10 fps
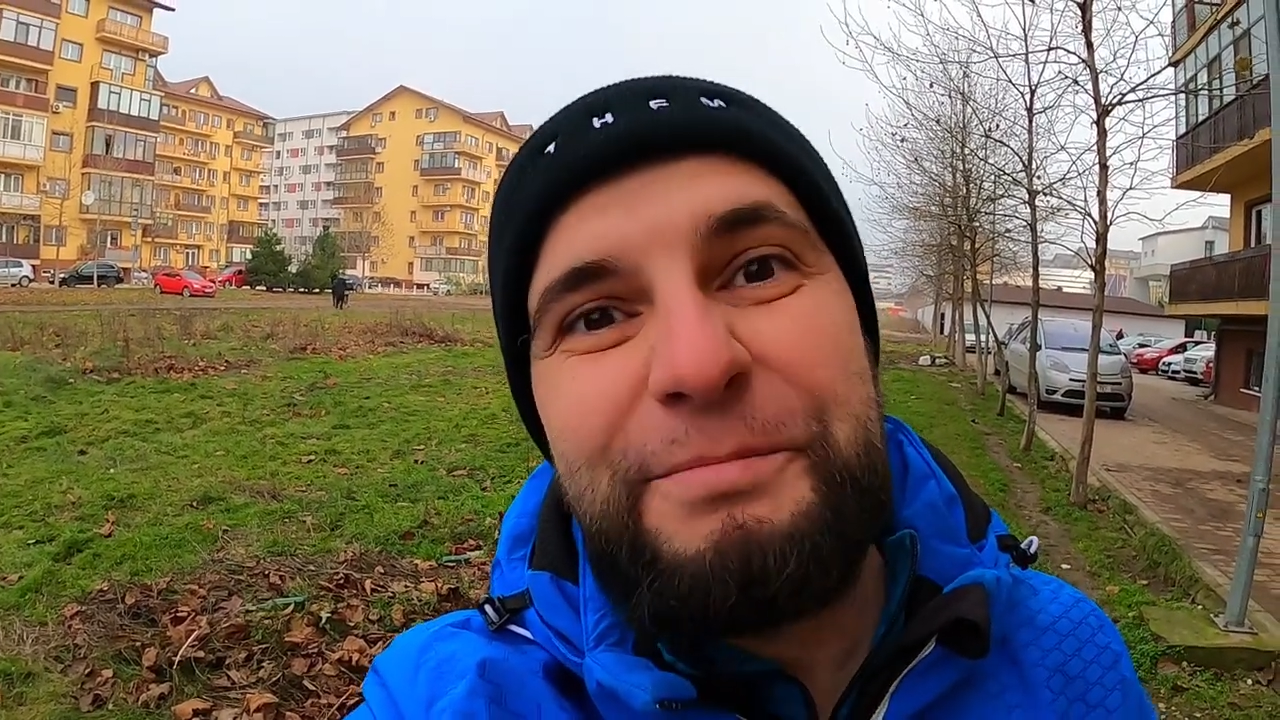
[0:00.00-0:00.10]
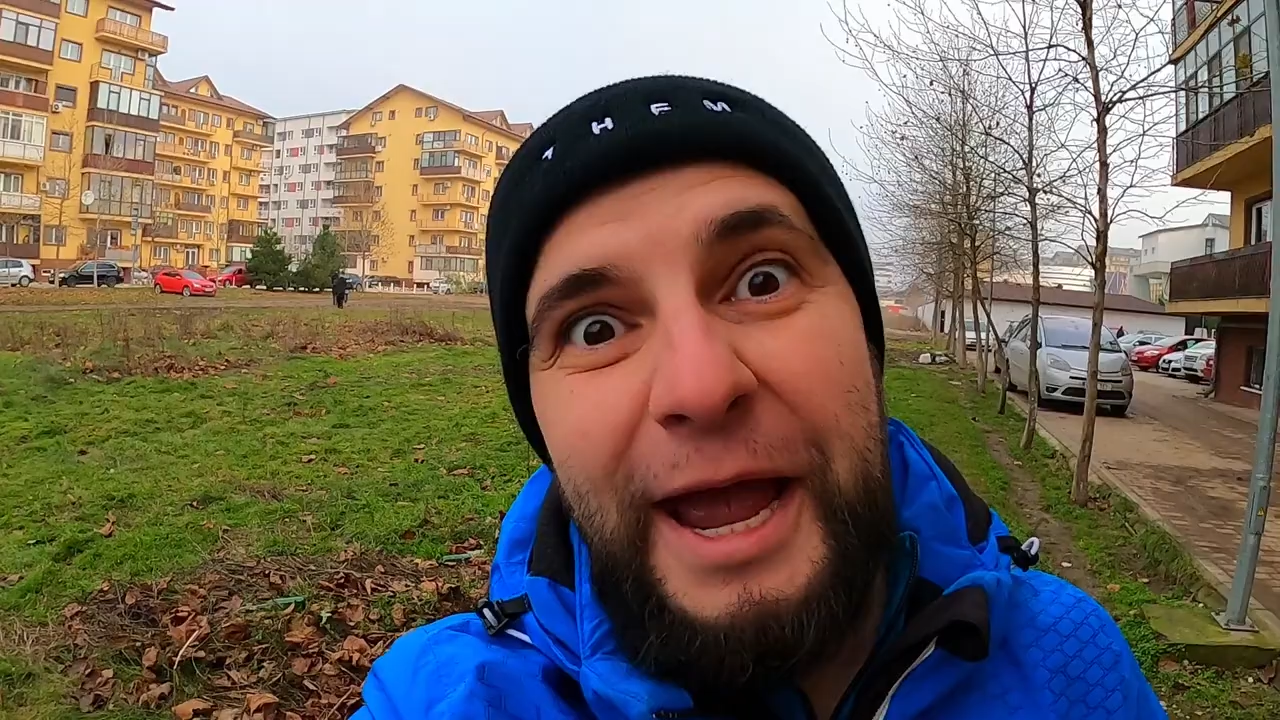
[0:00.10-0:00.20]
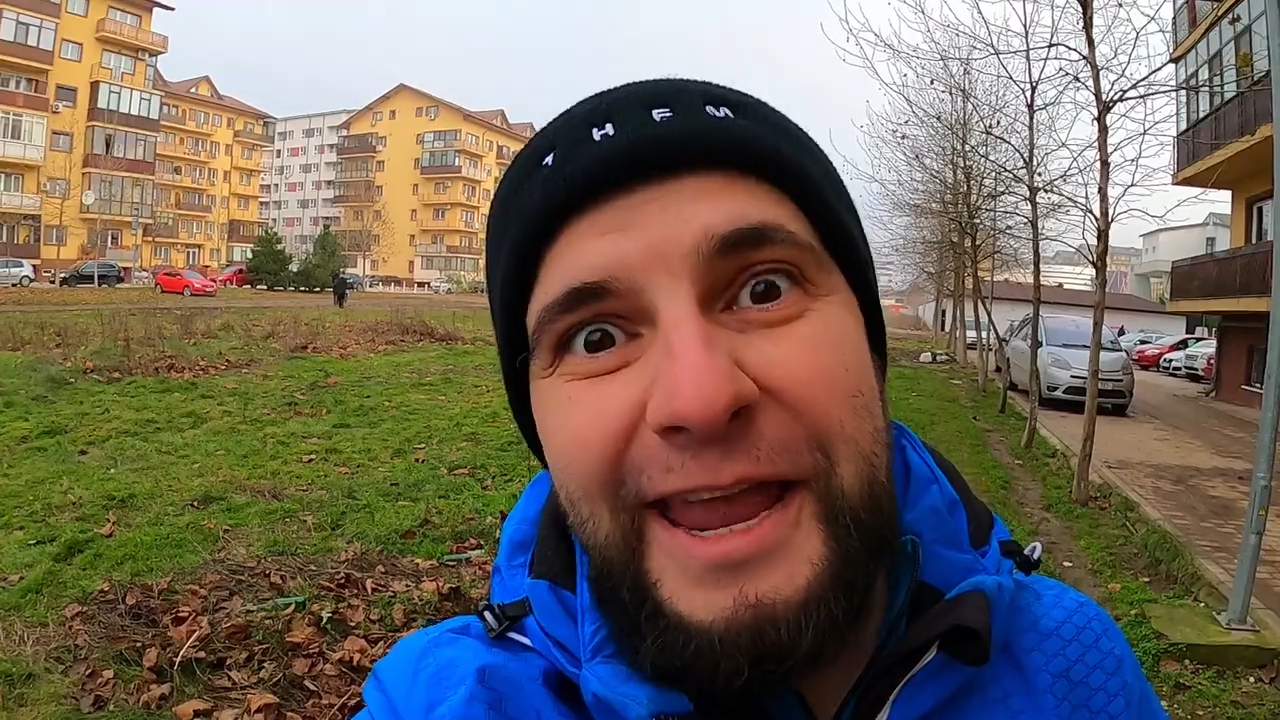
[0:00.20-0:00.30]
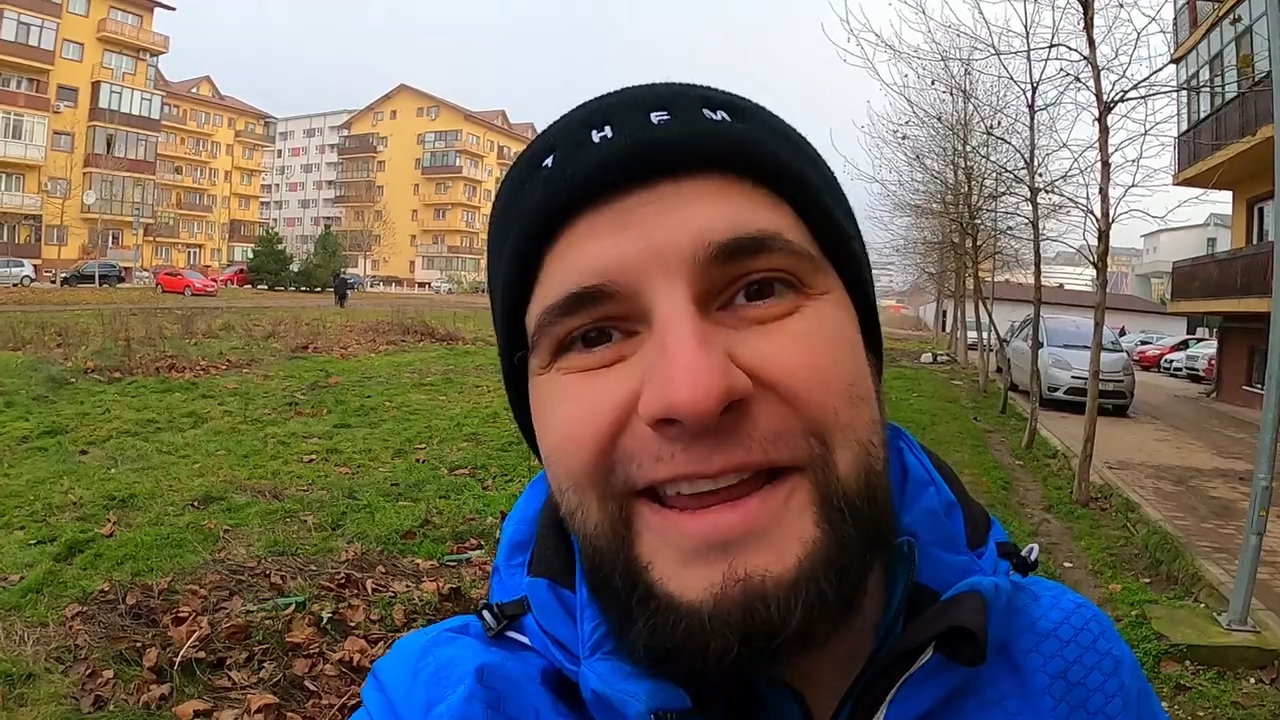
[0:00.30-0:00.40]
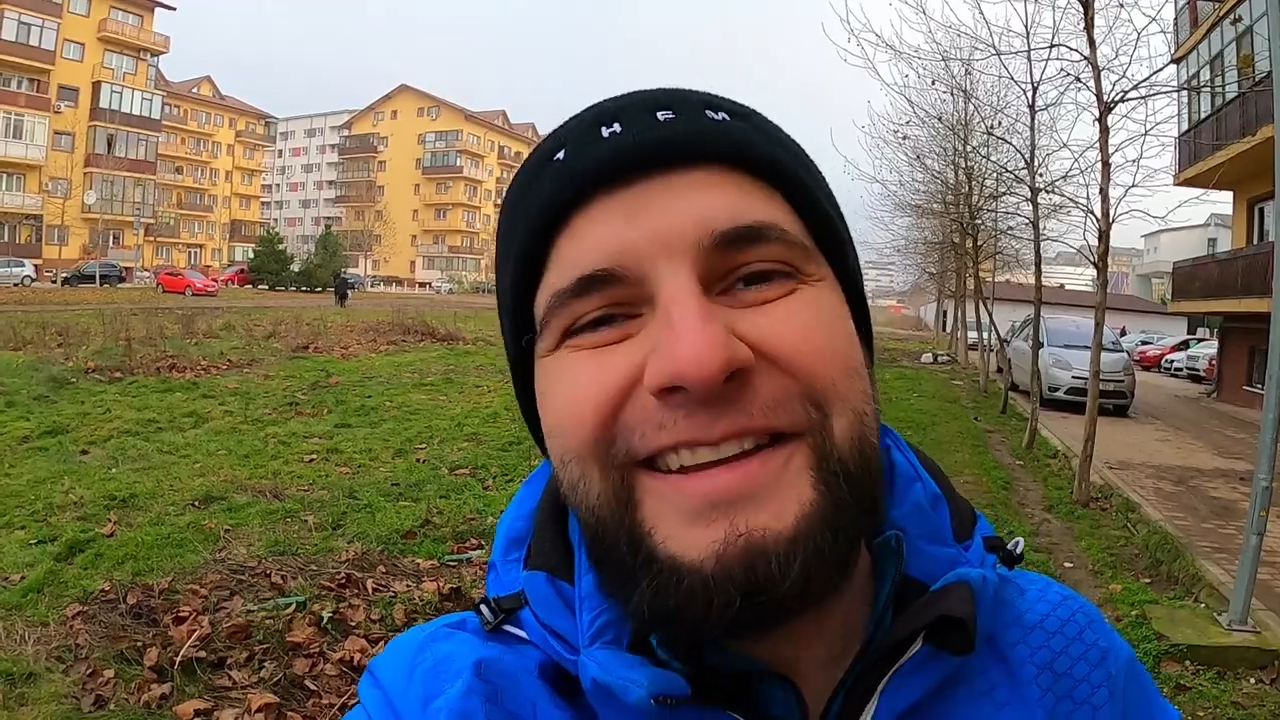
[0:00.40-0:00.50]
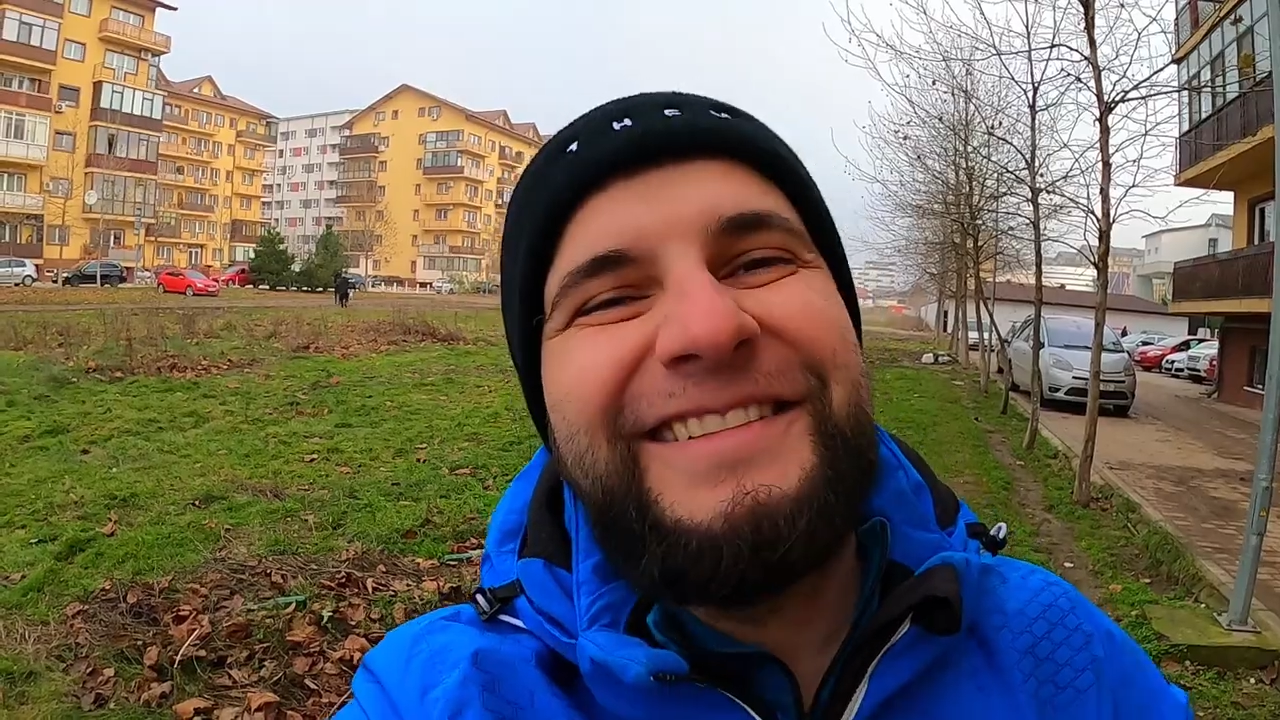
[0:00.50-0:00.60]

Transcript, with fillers: bye